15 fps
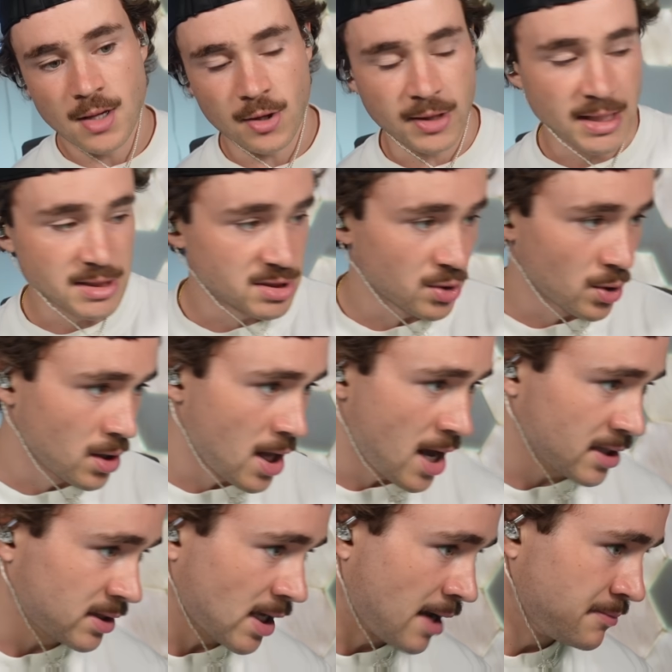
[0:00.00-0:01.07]
Okay,
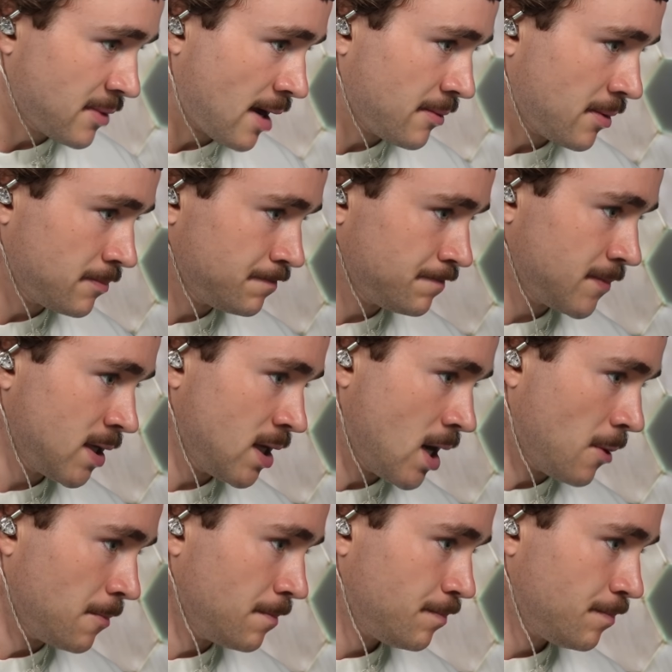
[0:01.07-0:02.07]
Sørloth. I'm. I'm. You know.